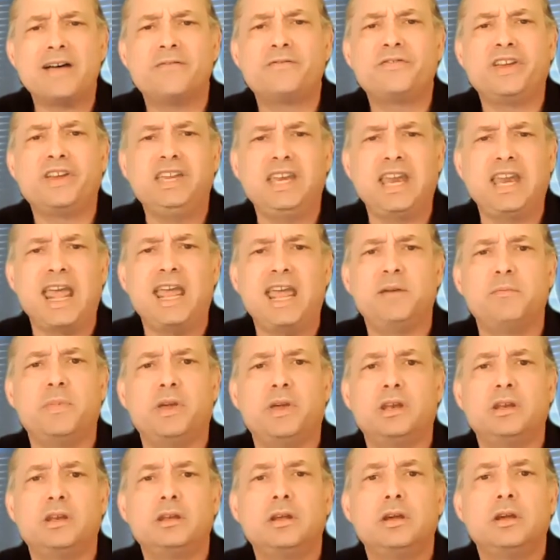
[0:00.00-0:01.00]
Avi
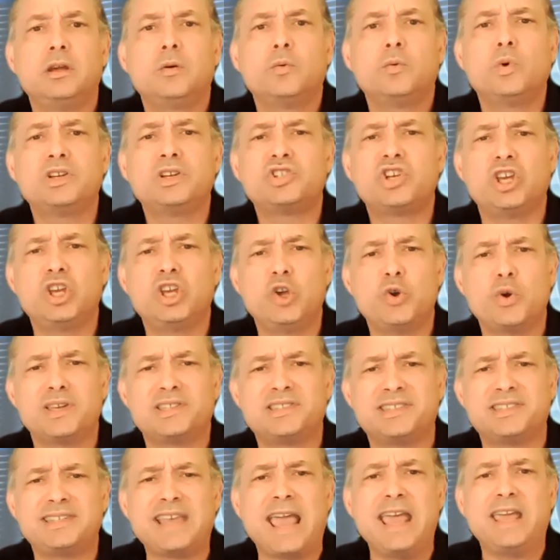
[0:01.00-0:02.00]
Naiman, wishing
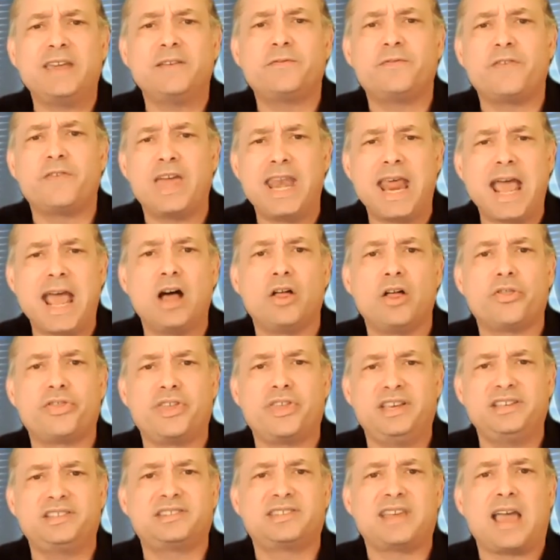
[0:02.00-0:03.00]
you a safe and
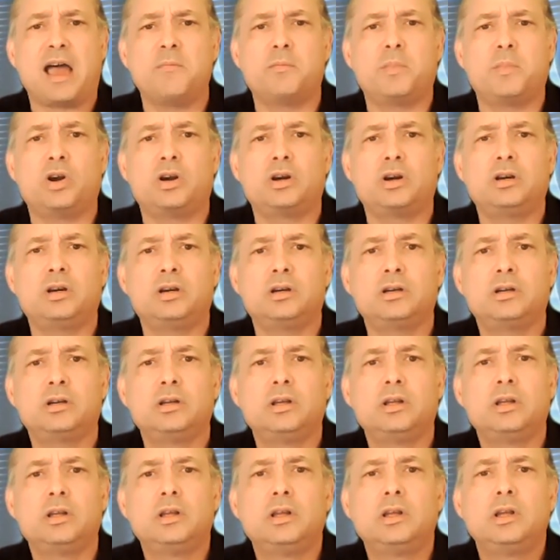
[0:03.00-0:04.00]
healthy
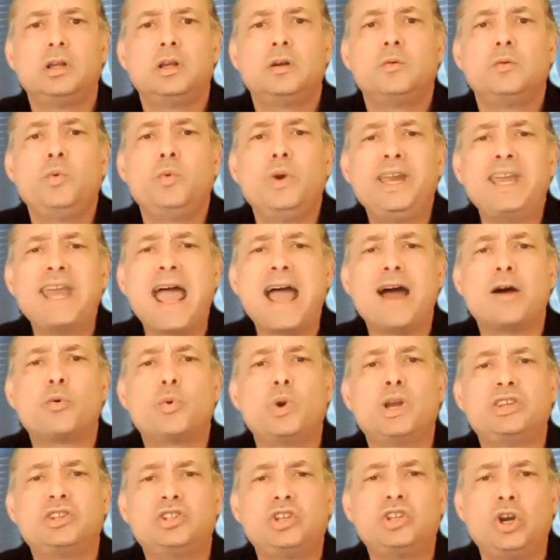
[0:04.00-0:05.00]
summer. We
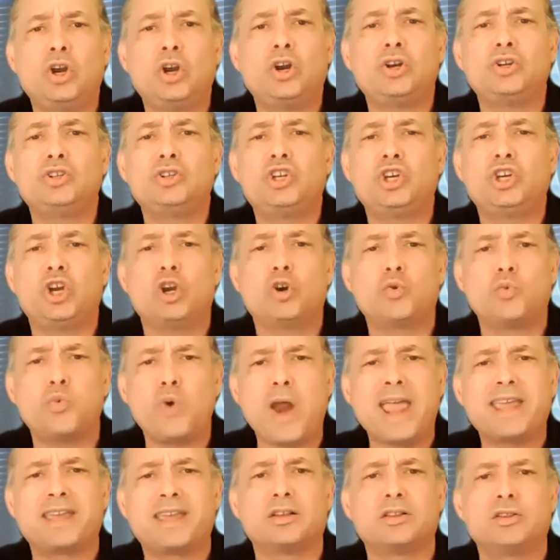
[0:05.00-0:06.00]
now return to
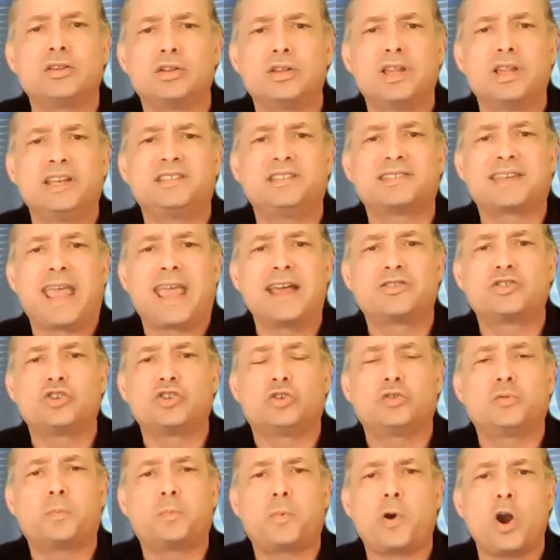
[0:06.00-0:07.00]
your regularly
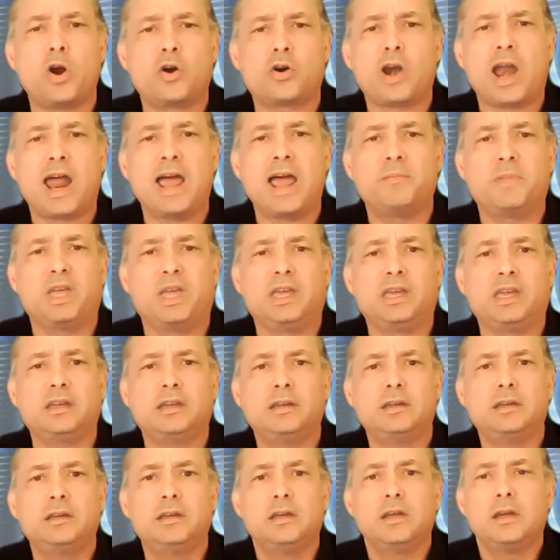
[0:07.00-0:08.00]
scheduled
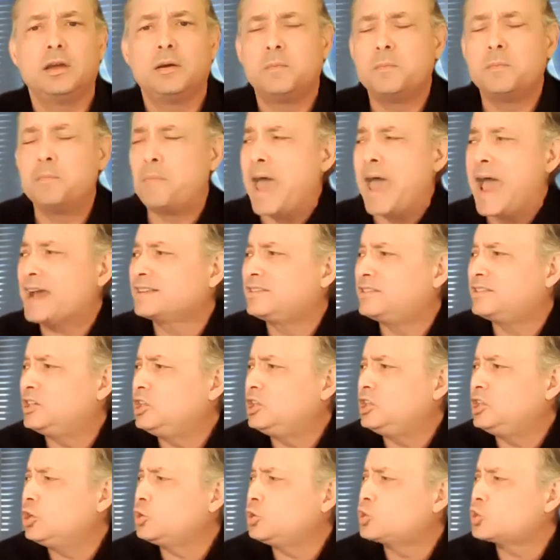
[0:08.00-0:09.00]
programming.
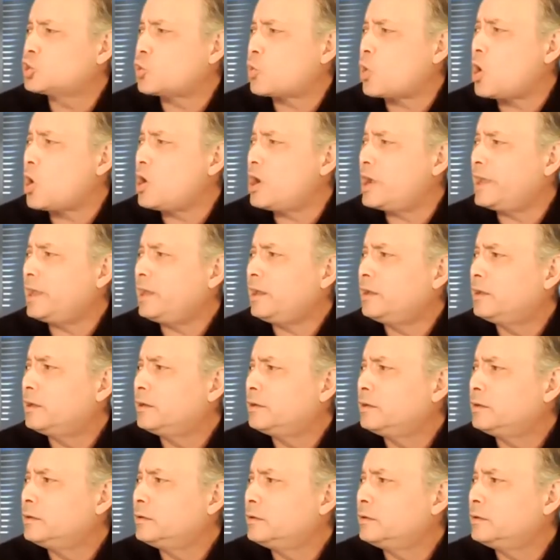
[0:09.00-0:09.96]
Back to you, Troy.